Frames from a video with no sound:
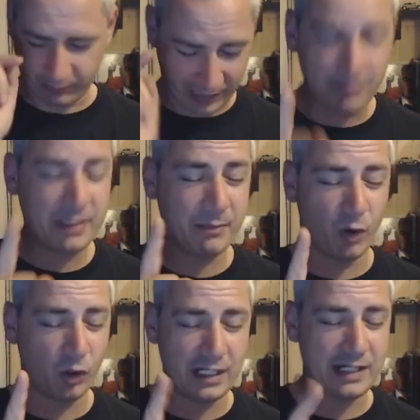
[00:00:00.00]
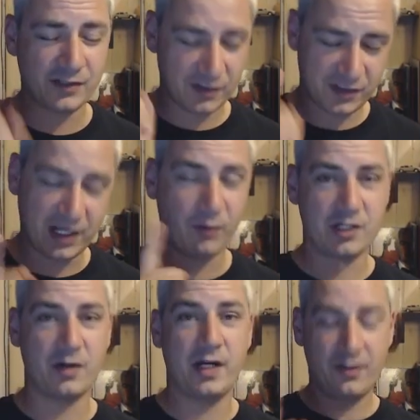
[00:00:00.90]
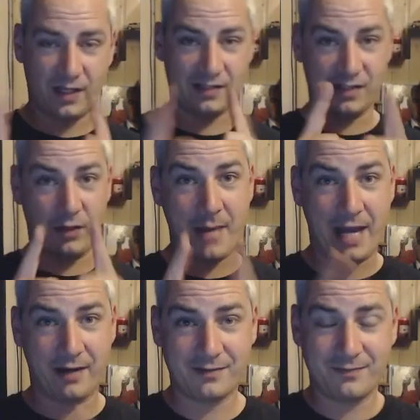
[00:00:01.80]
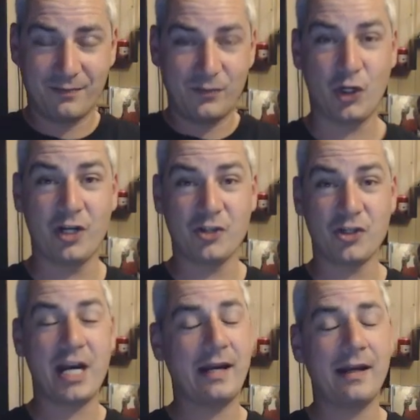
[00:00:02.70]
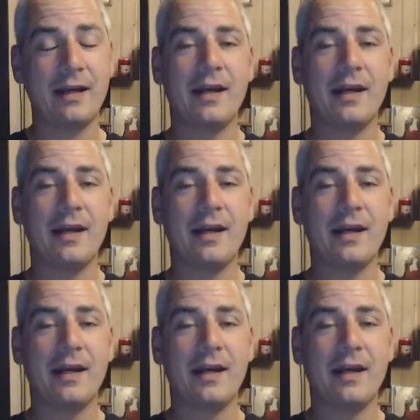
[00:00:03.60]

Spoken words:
Cubby Broccoli's secretary. That's how they met, John and Janine.